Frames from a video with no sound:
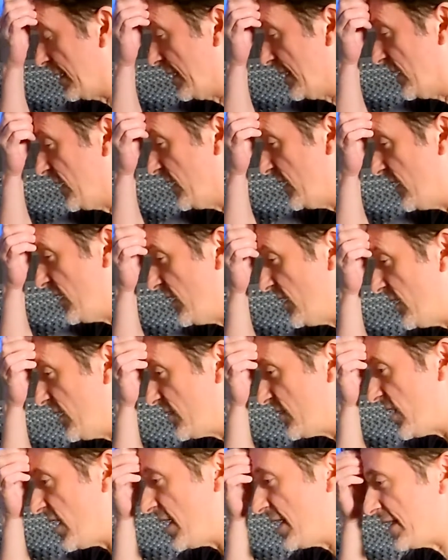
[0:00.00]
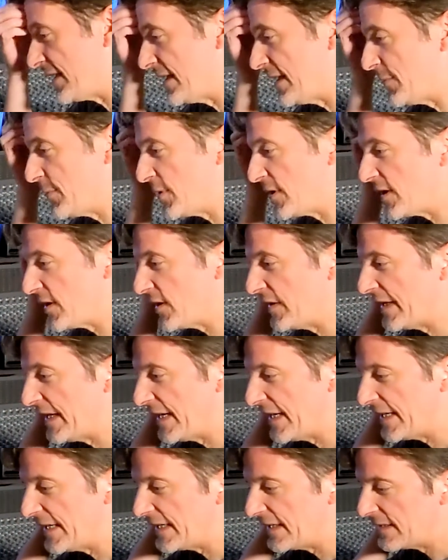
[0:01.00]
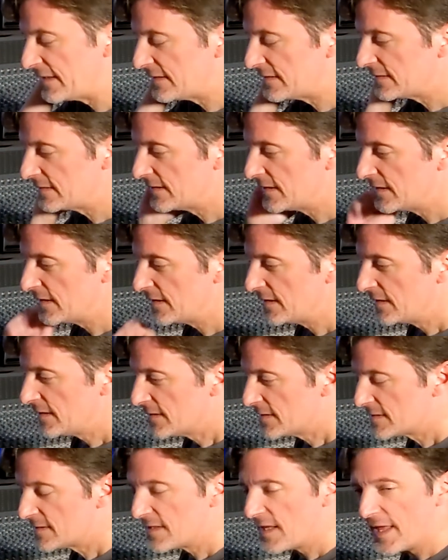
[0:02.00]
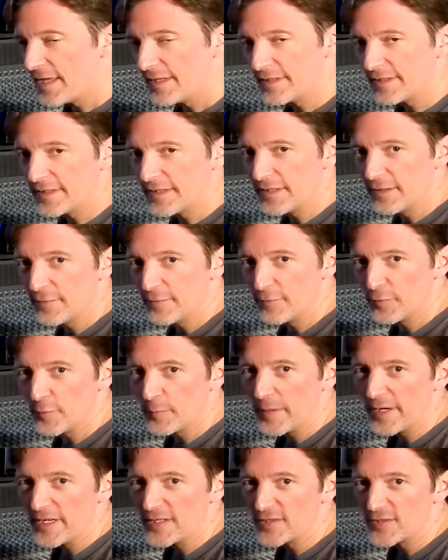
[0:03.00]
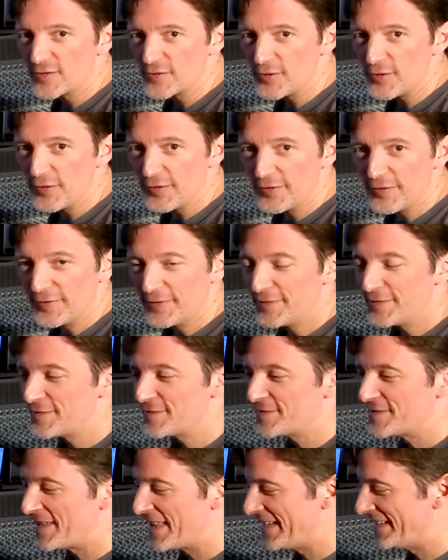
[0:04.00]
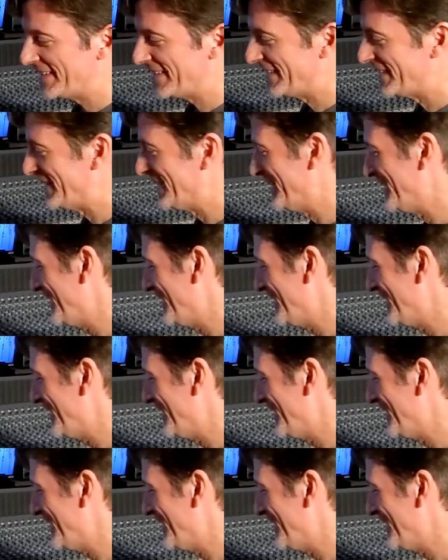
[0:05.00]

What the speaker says: I try to keep it clean and slightly informational. Slightly.